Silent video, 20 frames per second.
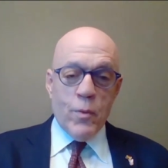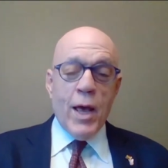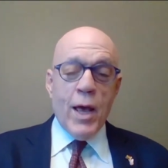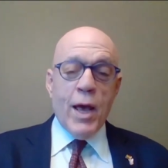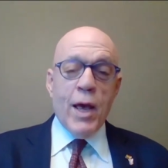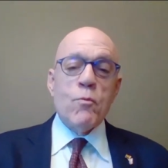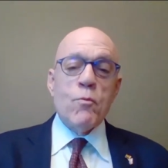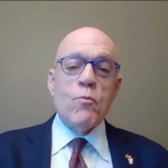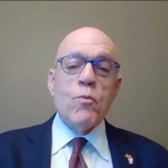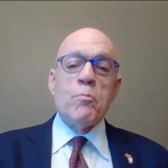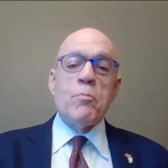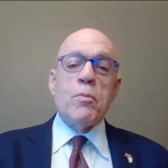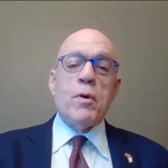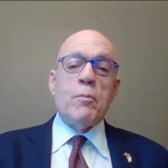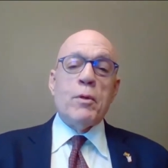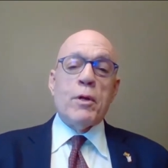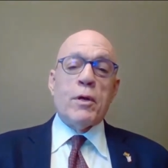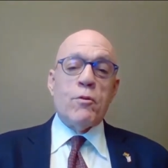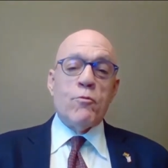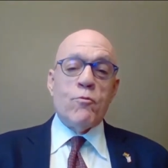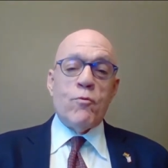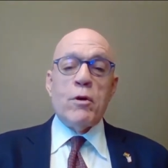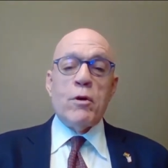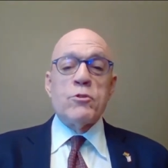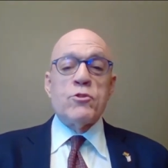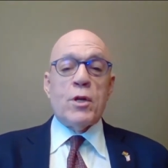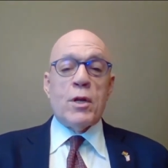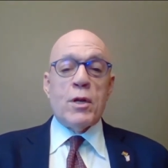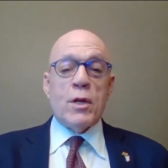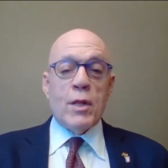We had Republican
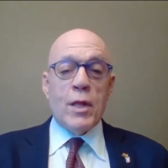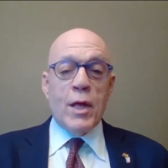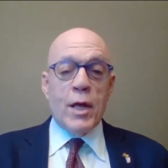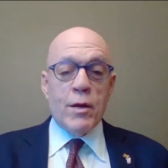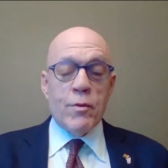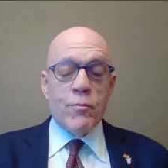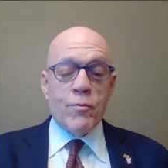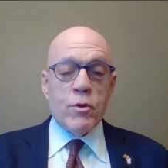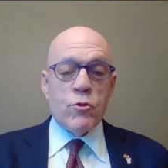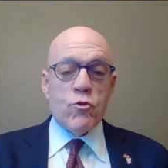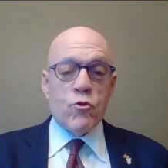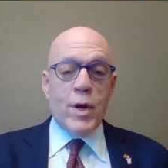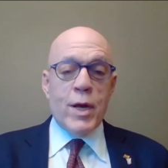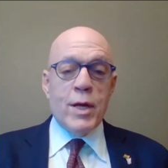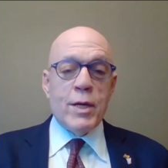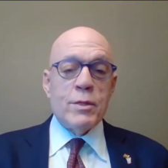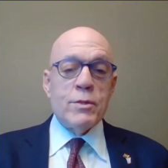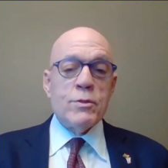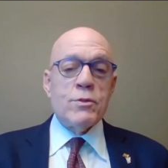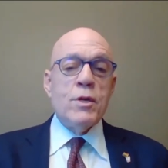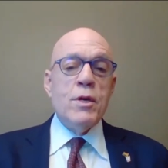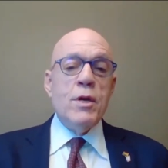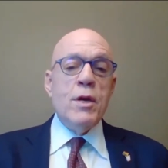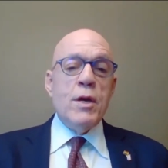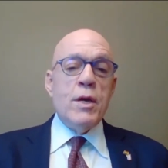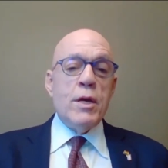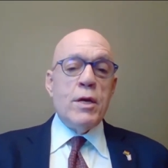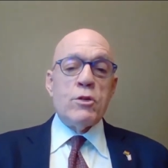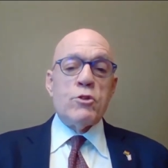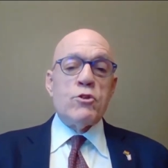votes on a lot of the trans
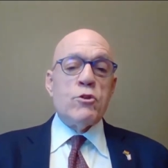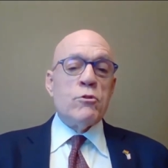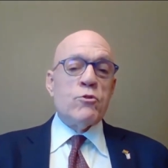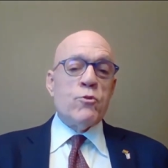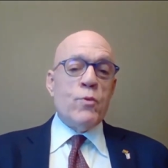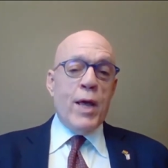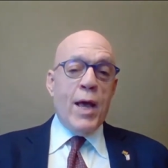issues.